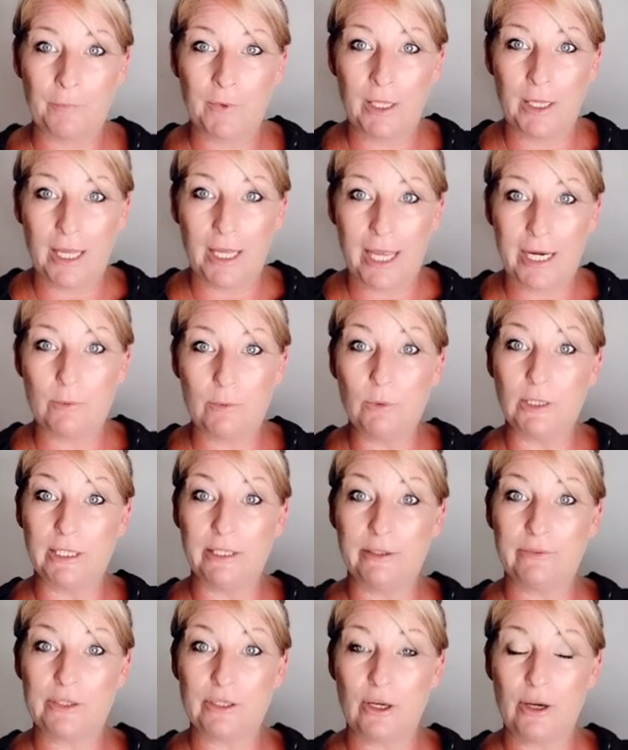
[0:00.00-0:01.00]
And it will
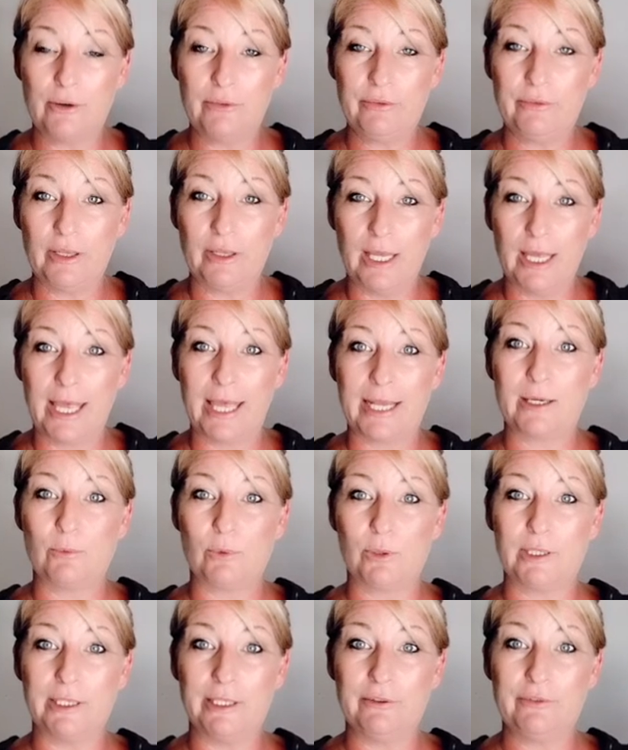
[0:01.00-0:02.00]
lift off, and it
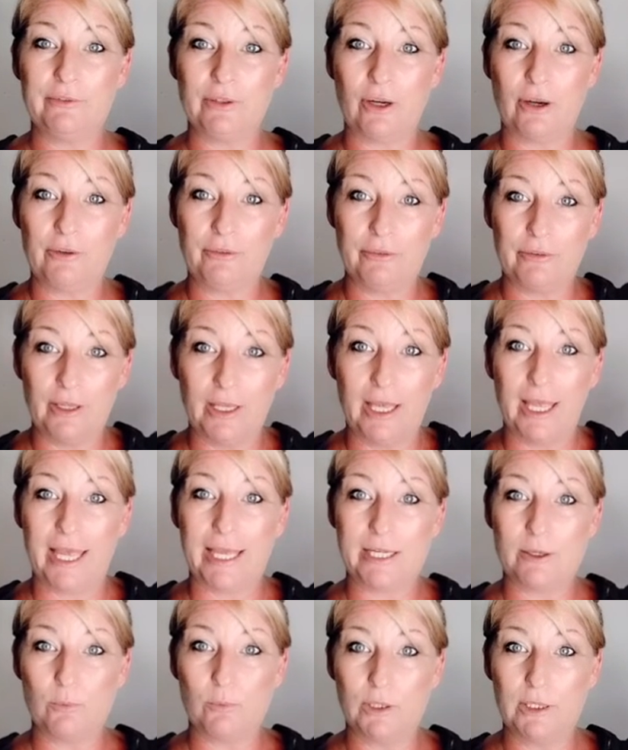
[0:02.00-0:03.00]
will lift off,
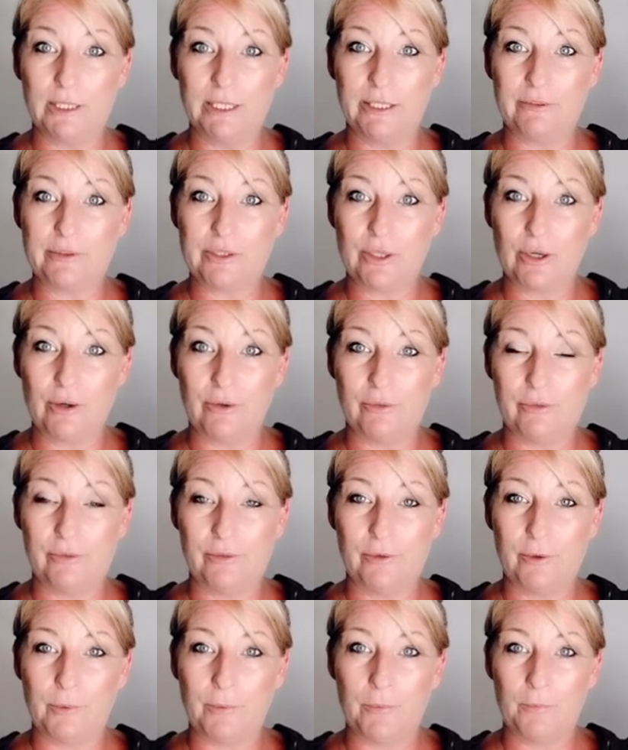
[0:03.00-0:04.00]
and it will lift off.
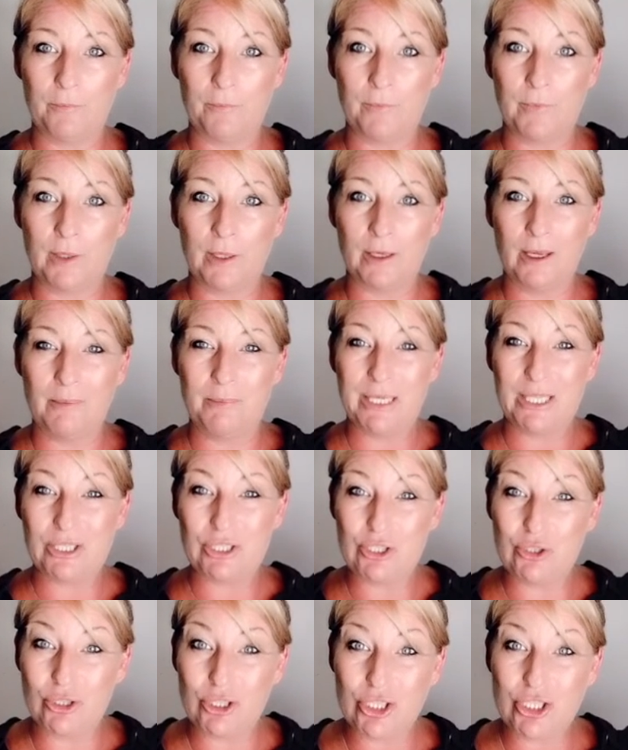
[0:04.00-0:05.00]

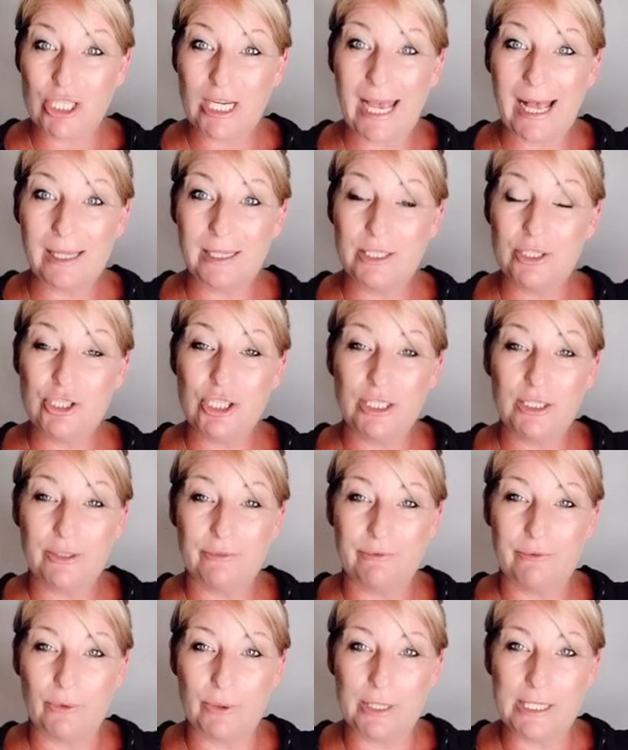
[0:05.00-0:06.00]
Because you're challenging the
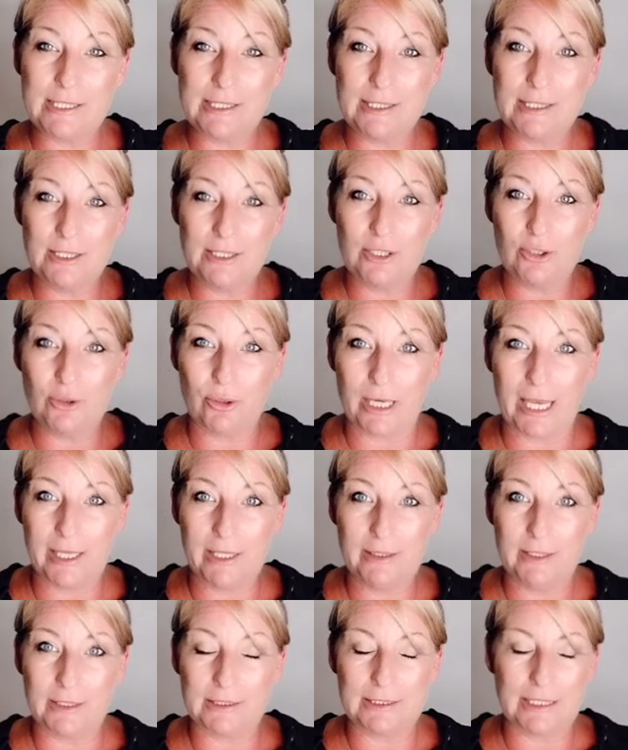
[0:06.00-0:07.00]
voice in your head
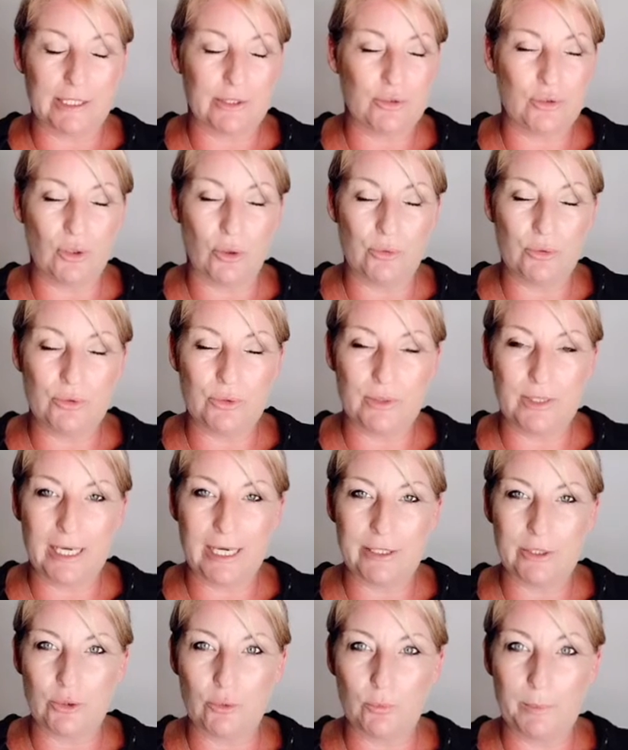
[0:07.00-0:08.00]
that's saying, don't do
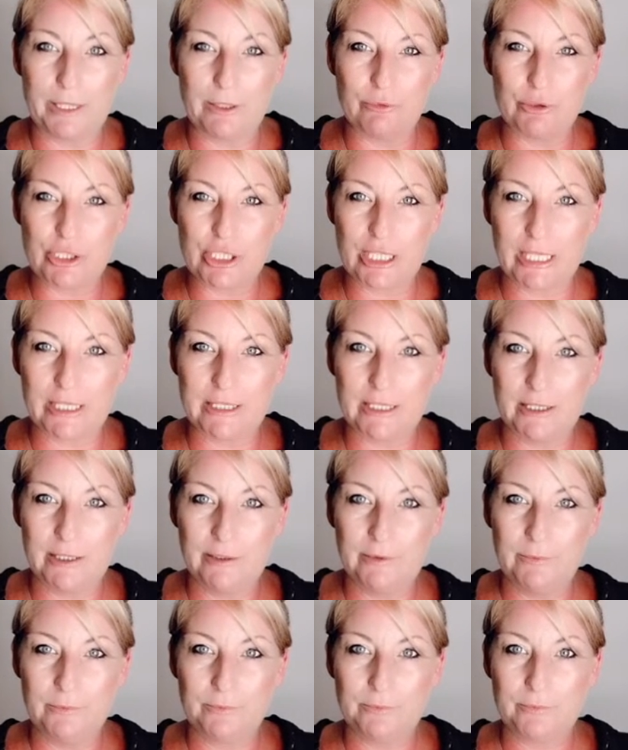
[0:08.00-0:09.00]
that, you'll be rejected.
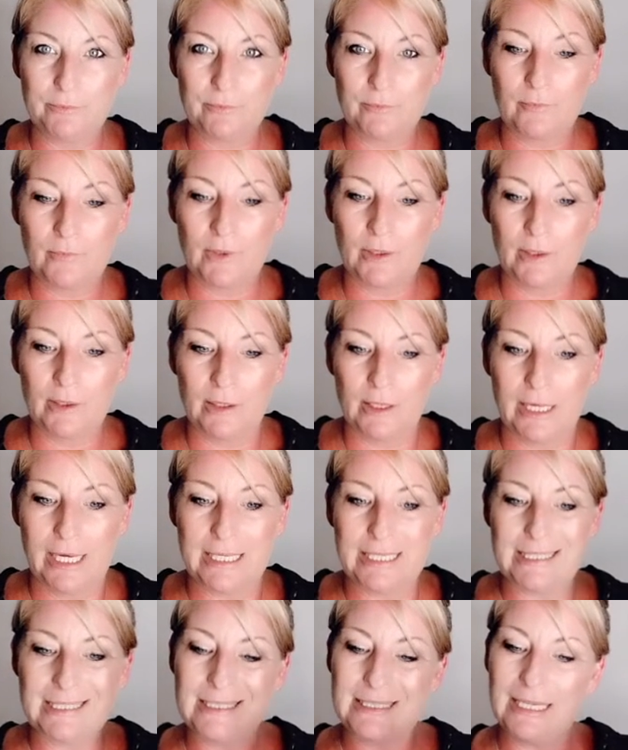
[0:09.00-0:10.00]
And
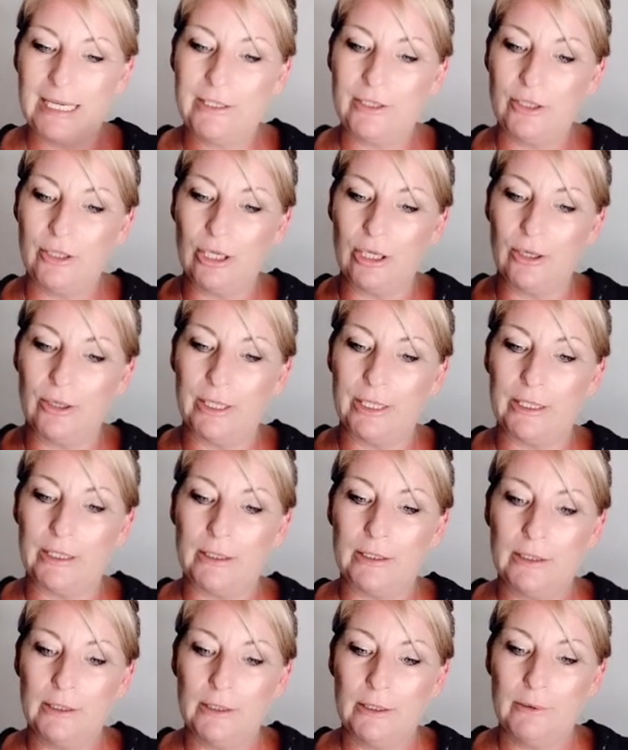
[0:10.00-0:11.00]
instead you're
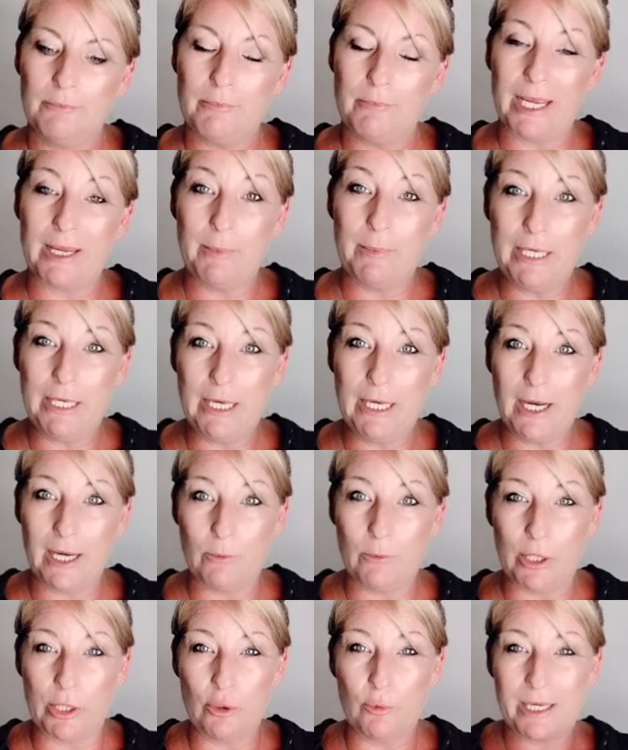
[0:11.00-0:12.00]
going, maybe I will,
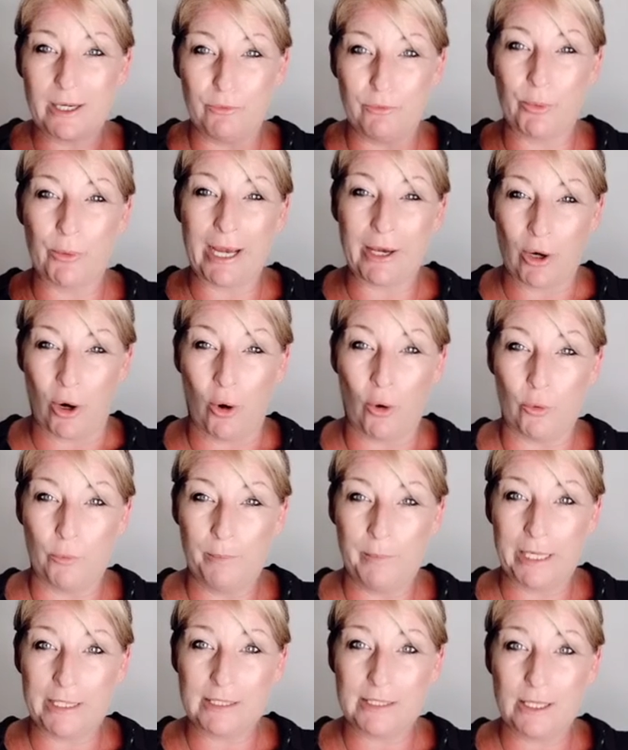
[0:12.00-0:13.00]
but I'll know how to hold
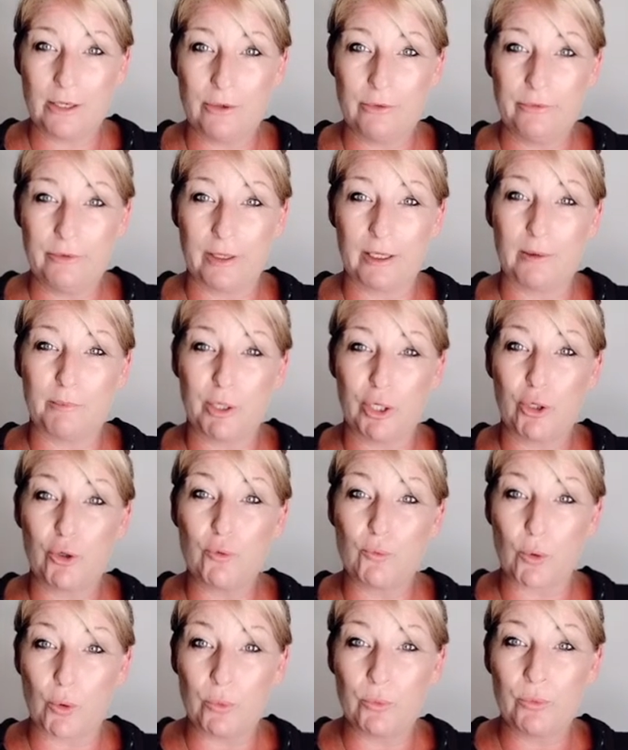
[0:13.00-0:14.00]
myself, and I'm going to
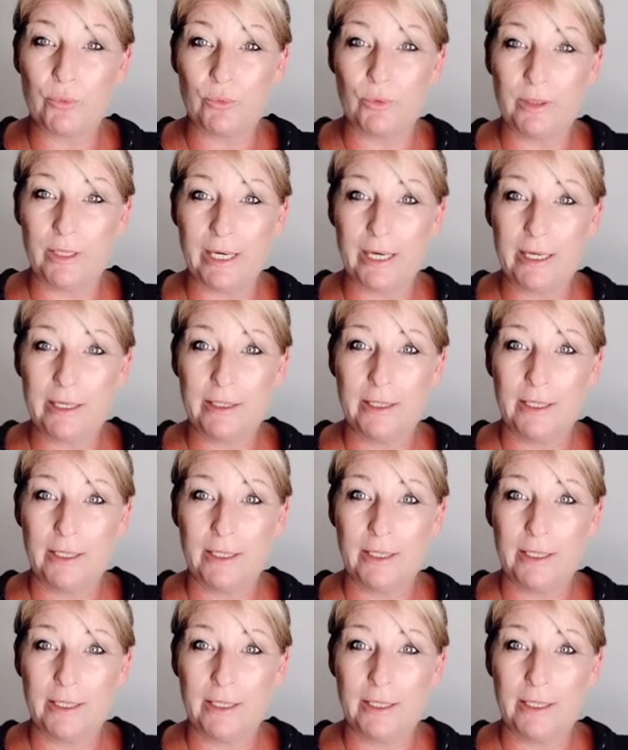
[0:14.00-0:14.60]
grow through that.